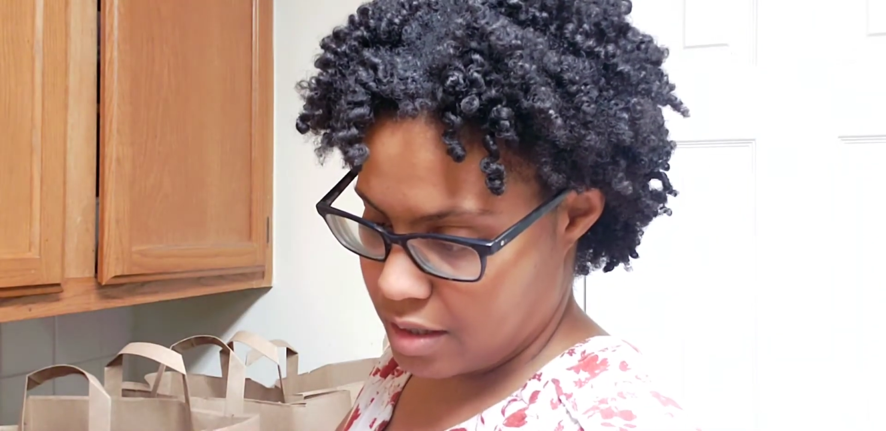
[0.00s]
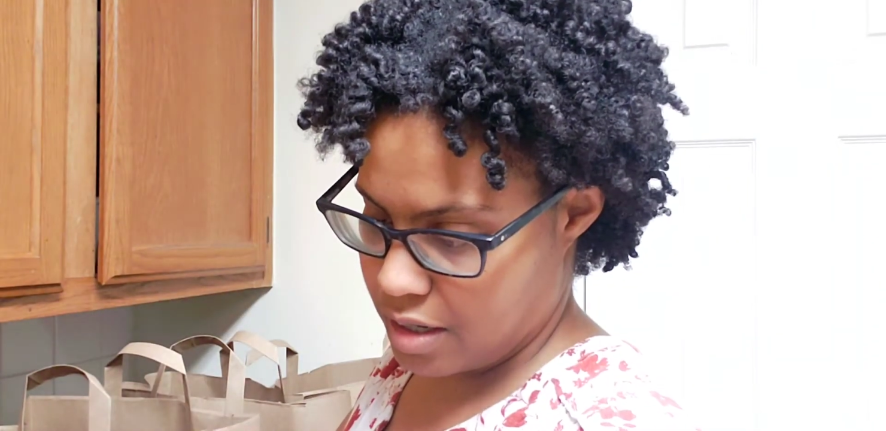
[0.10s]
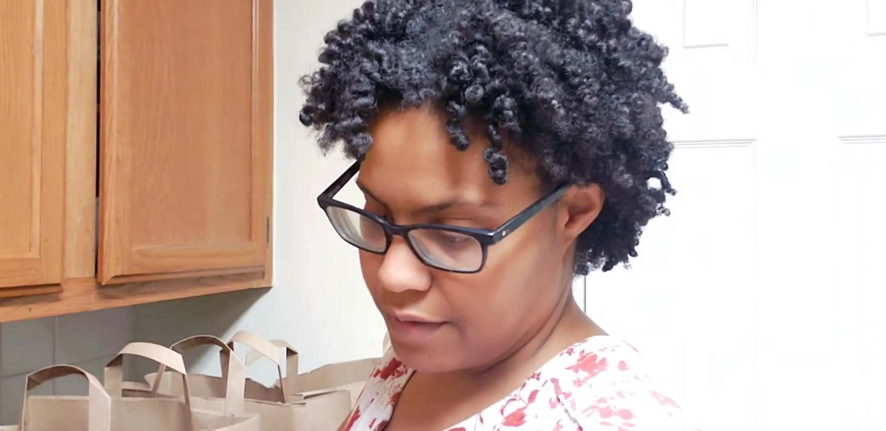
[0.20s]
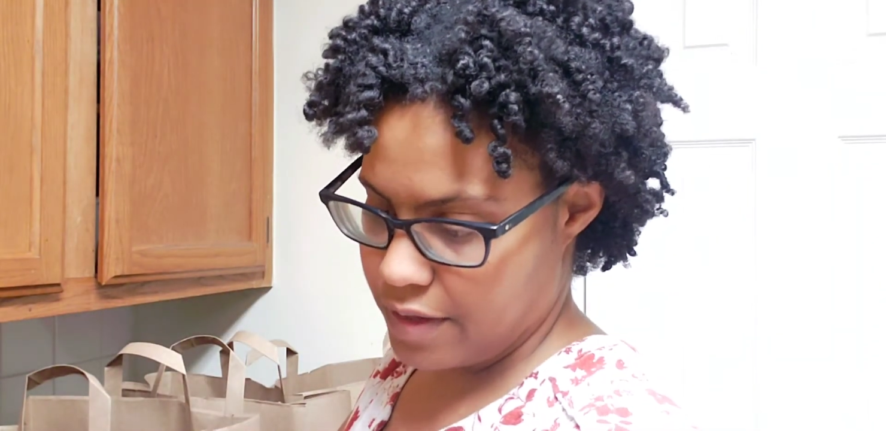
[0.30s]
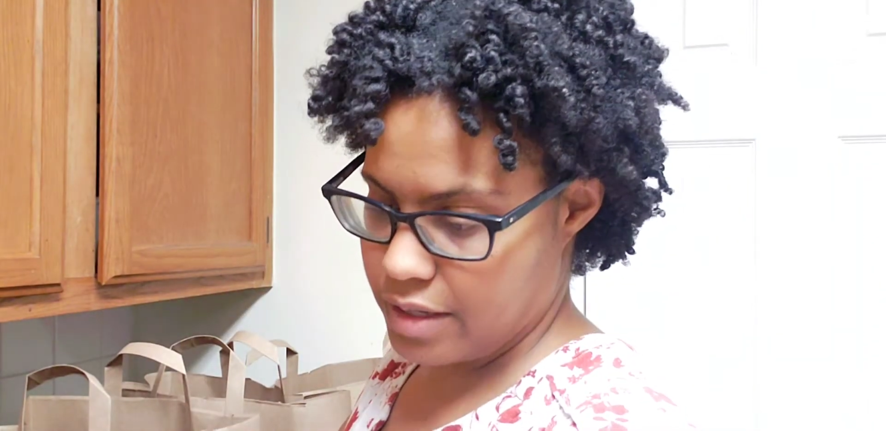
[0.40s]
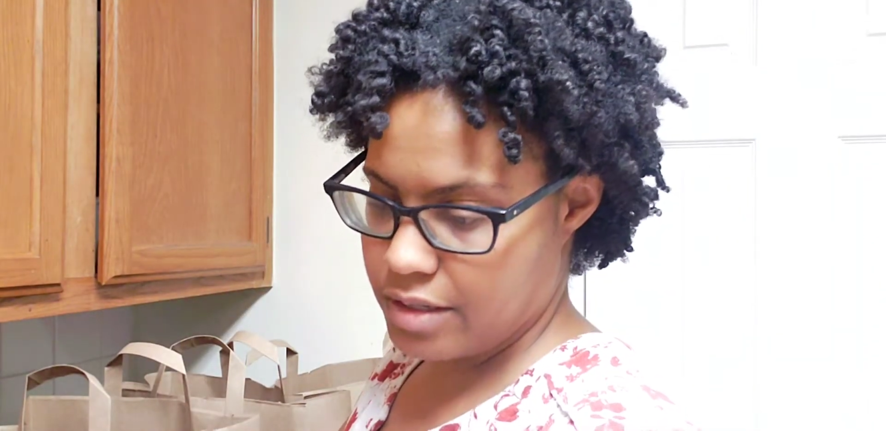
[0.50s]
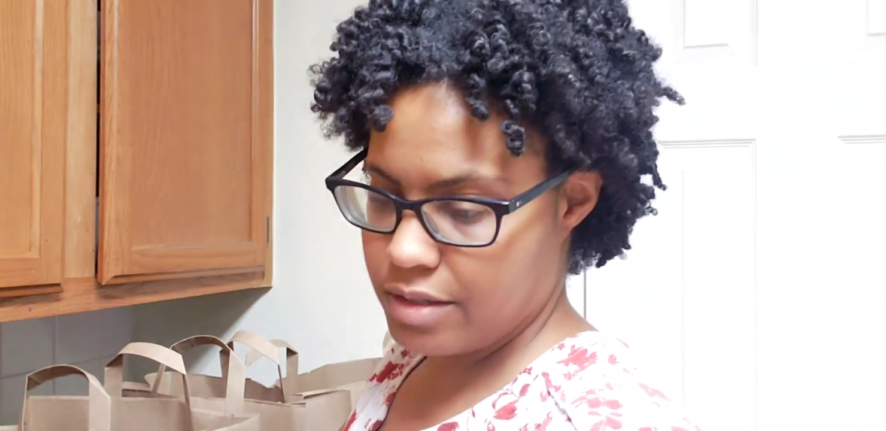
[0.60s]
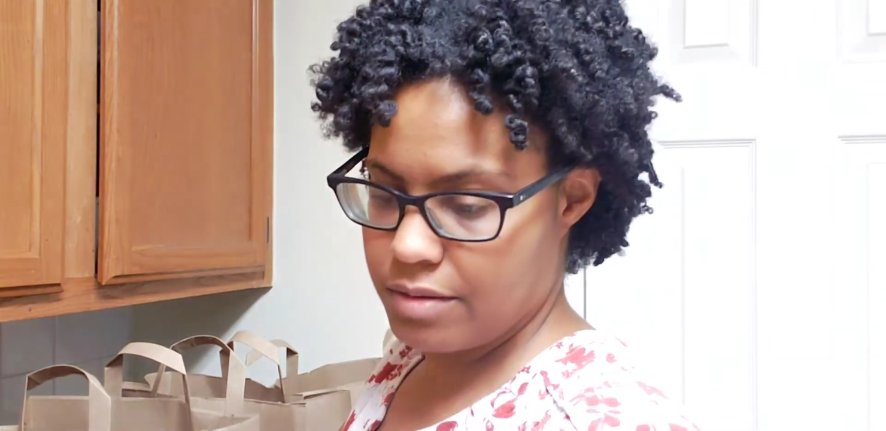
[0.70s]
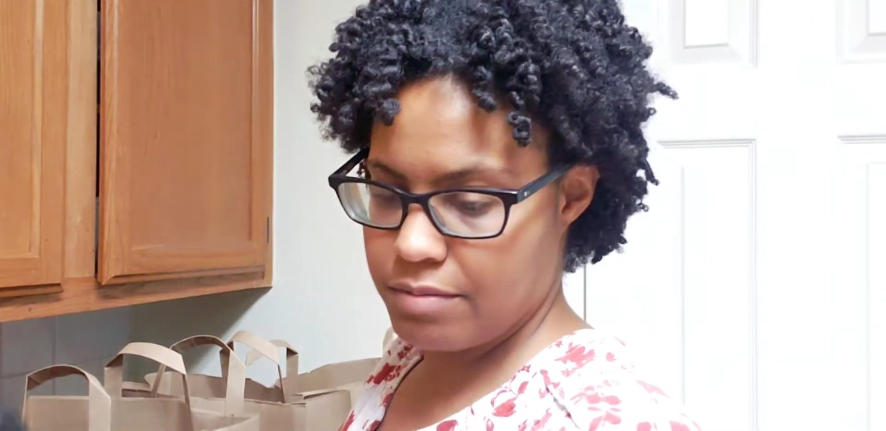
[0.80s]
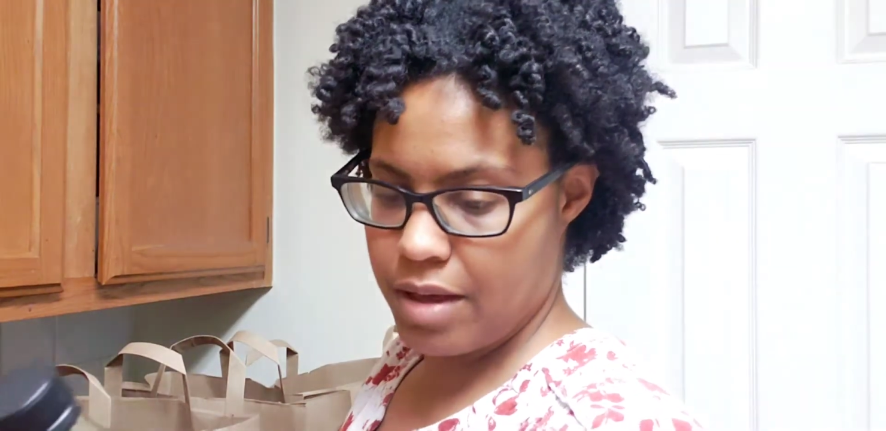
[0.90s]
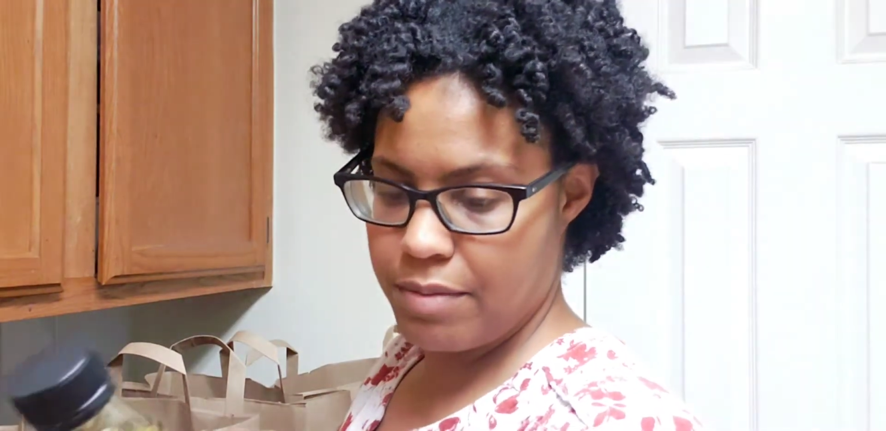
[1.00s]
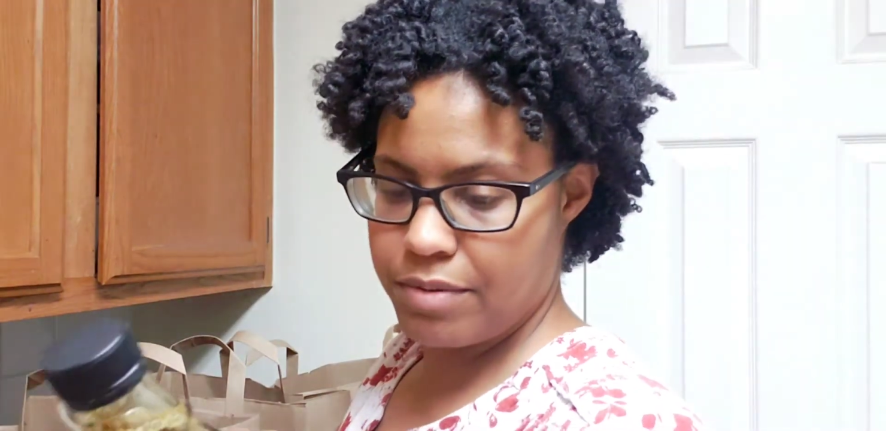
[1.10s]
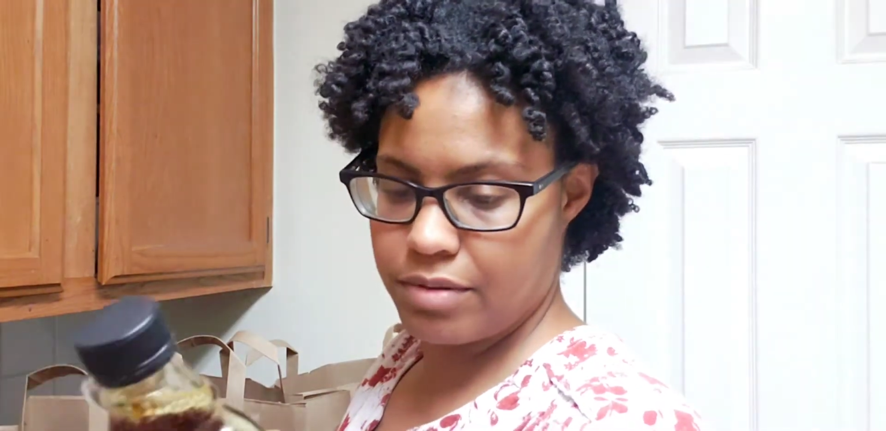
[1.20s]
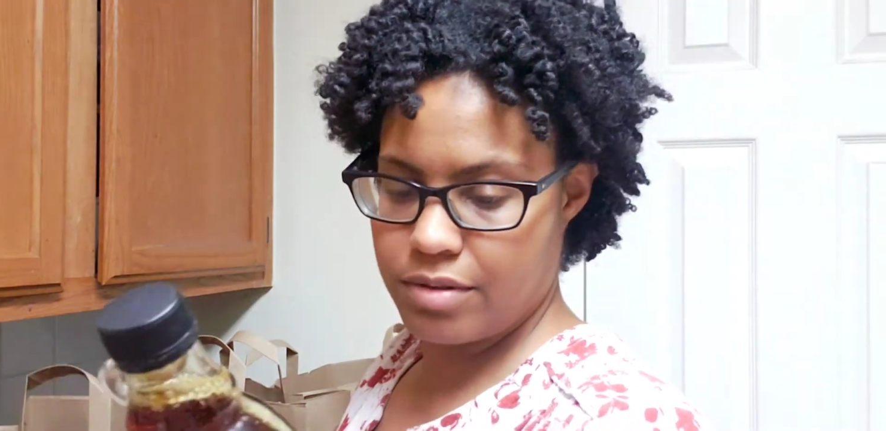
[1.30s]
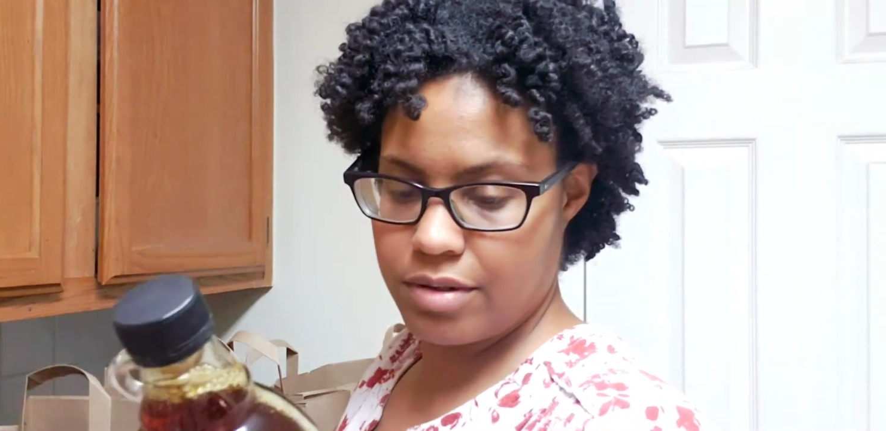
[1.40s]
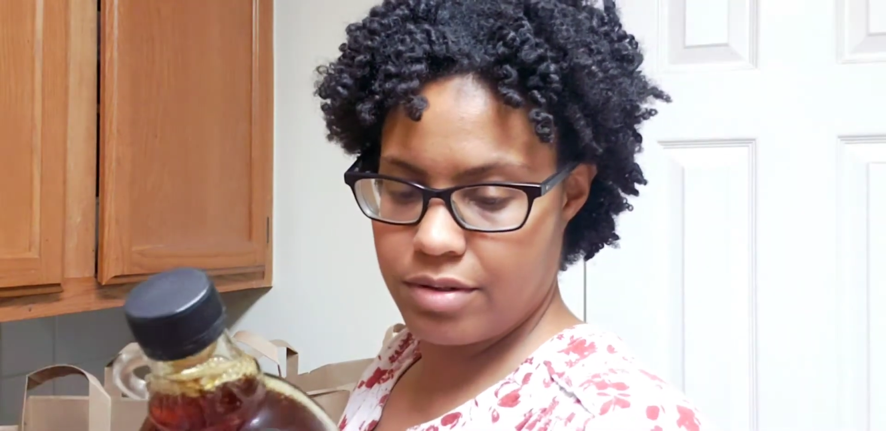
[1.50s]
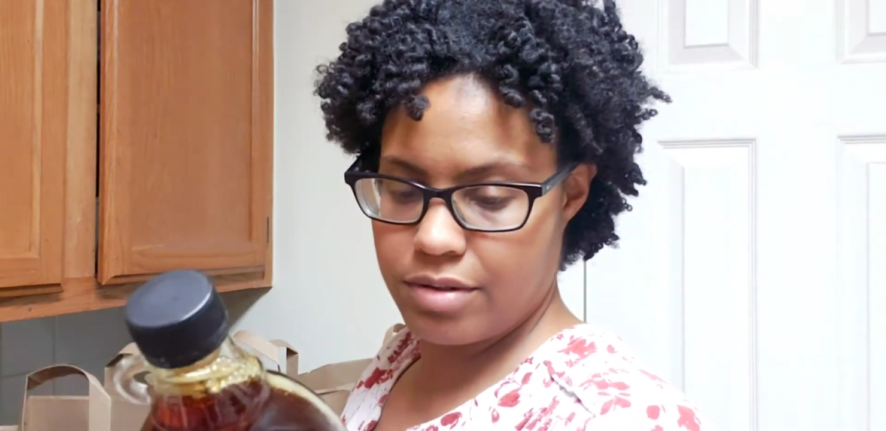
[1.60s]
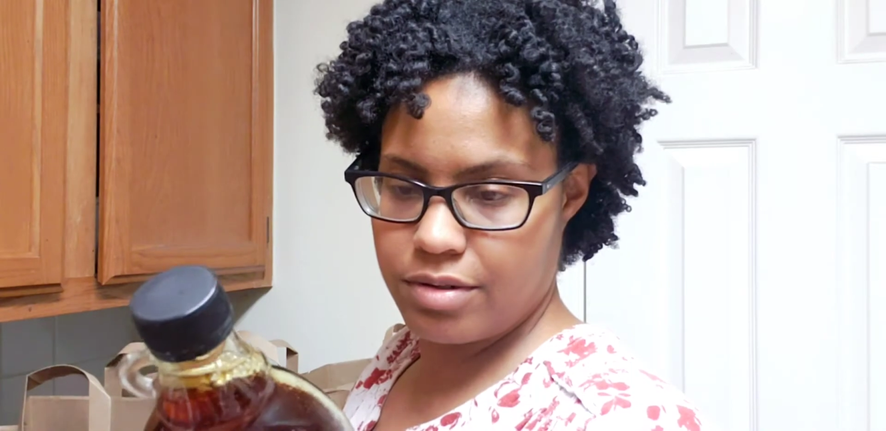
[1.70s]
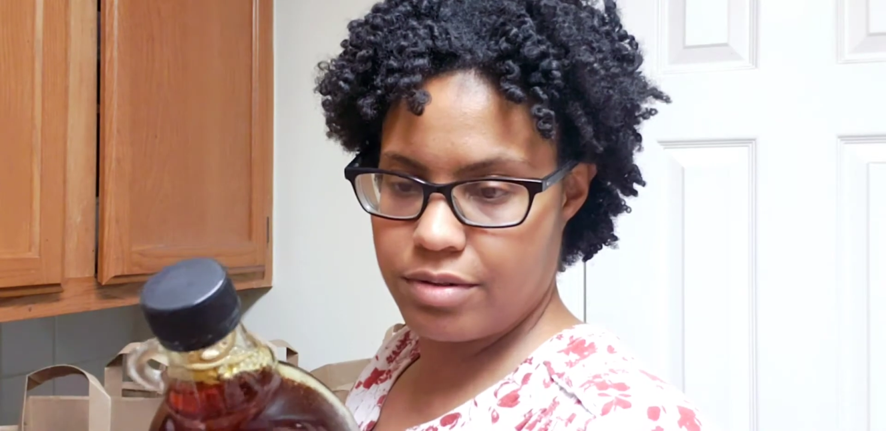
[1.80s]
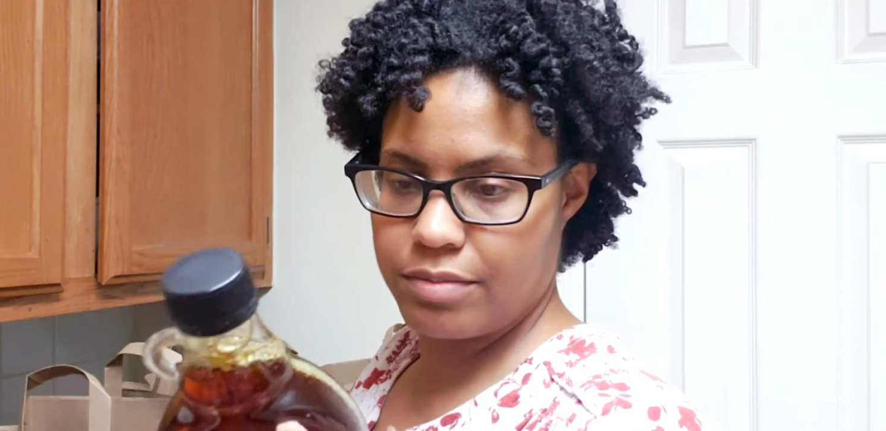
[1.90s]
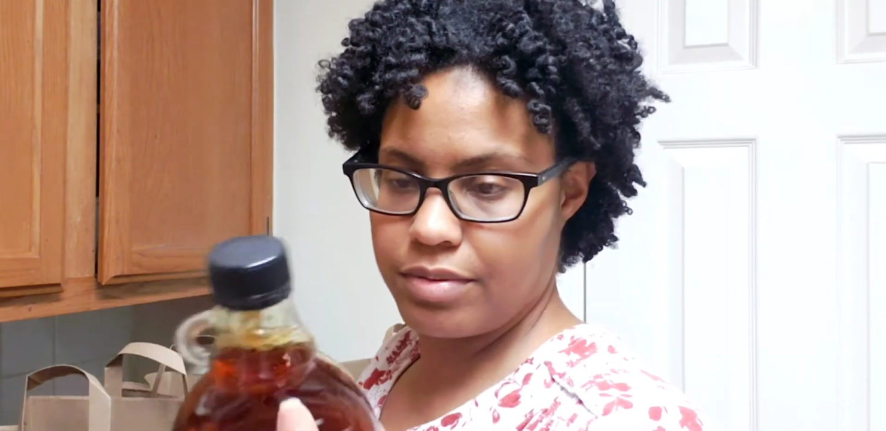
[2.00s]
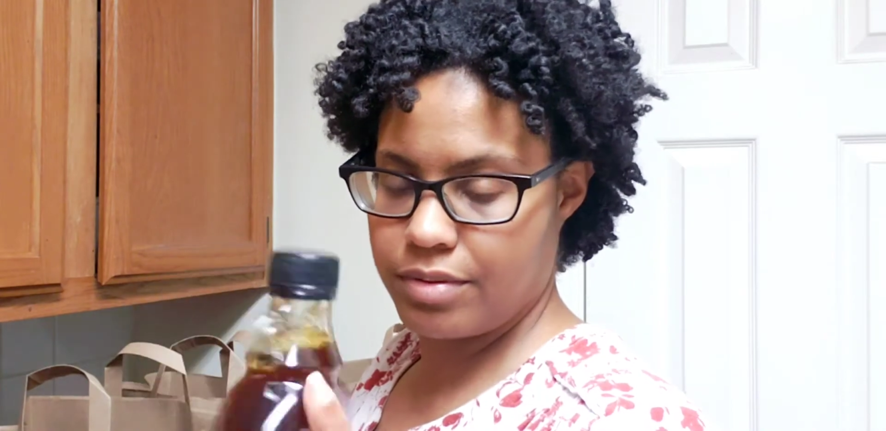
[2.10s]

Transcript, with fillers: of this maple syrup.